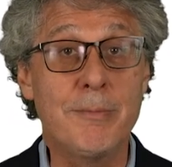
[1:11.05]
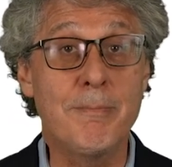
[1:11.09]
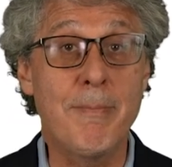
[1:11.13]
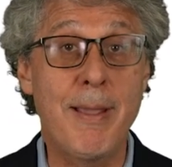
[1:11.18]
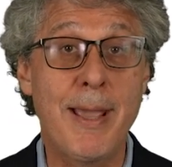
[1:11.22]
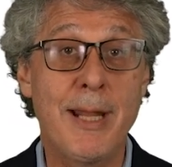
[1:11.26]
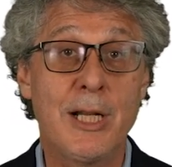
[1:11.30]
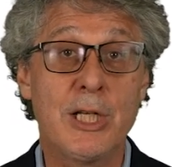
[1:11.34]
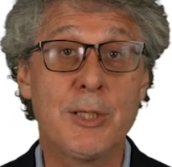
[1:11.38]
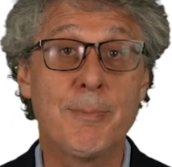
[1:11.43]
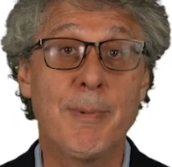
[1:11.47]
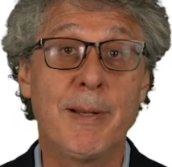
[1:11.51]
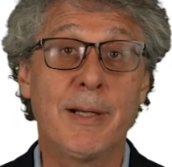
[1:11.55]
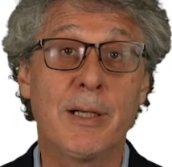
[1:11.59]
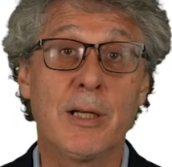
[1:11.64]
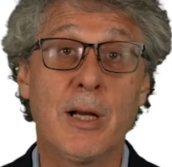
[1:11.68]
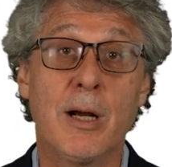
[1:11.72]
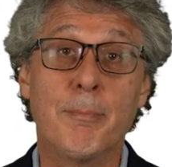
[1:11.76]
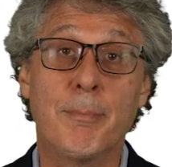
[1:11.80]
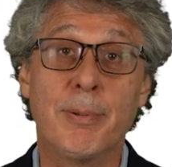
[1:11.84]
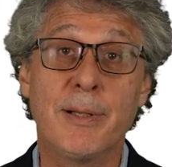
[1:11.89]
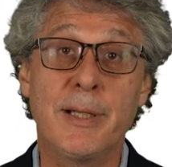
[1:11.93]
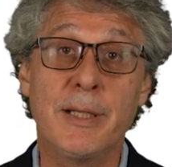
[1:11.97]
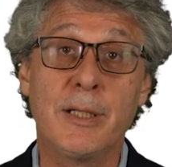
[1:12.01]
management
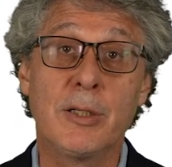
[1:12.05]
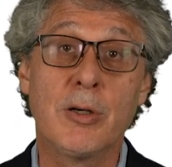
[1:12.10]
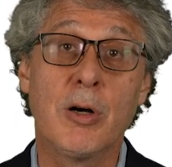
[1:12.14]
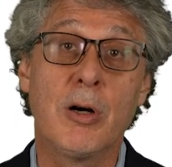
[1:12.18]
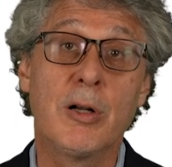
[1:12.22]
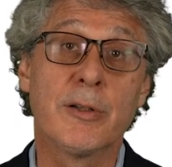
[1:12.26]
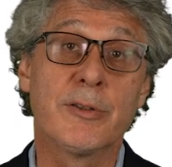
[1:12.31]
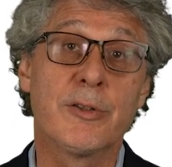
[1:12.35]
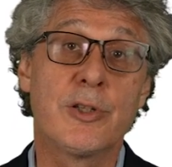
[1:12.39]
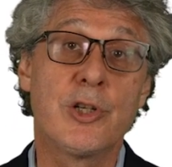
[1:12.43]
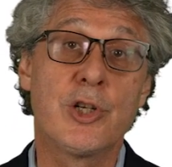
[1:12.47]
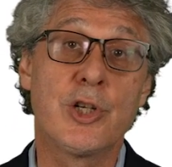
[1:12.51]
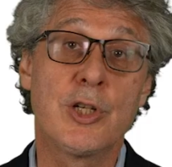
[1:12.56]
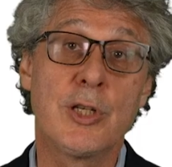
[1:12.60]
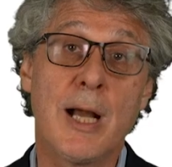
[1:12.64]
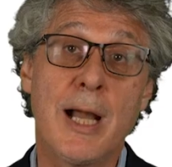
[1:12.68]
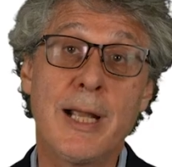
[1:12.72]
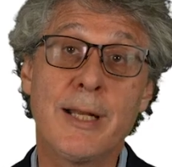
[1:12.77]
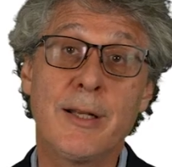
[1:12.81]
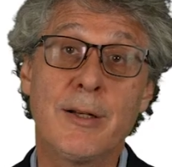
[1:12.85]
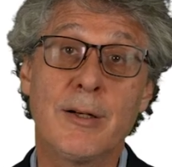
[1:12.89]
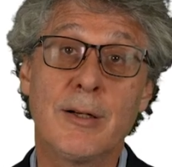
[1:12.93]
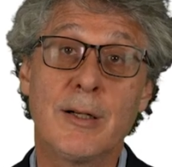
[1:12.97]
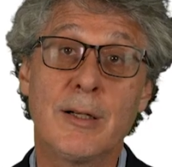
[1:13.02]
company called
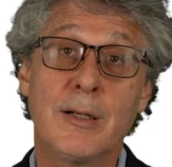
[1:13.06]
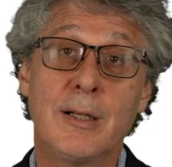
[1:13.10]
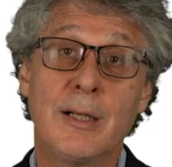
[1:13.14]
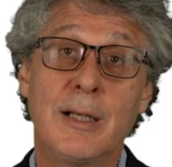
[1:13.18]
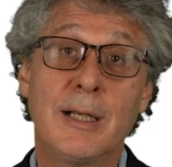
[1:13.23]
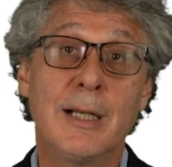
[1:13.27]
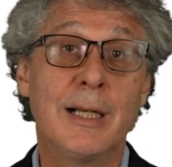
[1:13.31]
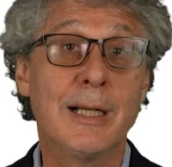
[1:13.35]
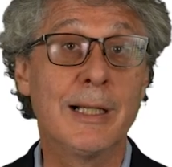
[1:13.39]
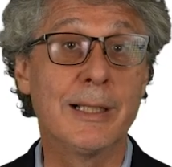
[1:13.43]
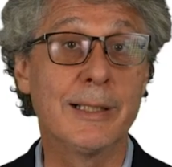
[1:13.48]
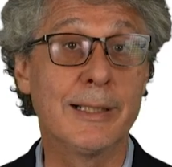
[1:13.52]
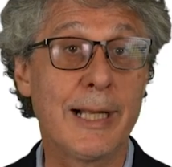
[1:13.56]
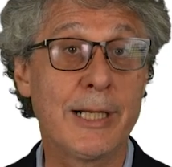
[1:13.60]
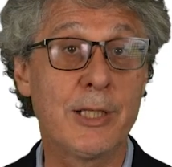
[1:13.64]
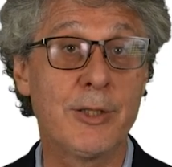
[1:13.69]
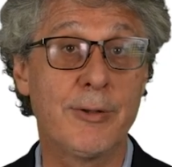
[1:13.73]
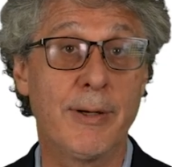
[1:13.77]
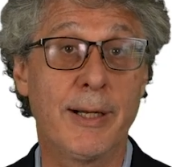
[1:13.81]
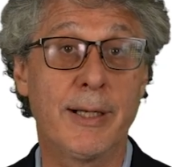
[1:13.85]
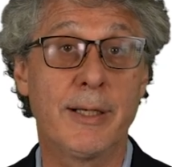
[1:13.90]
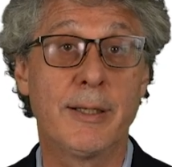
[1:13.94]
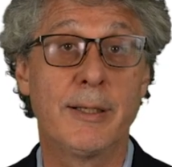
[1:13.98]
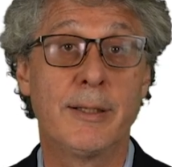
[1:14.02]
Schneider
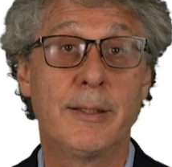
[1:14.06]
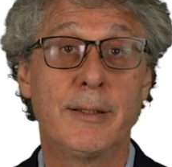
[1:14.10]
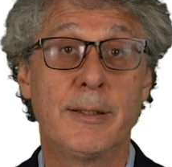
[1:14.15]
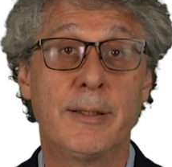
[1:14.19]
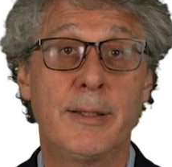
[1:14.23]
Electric.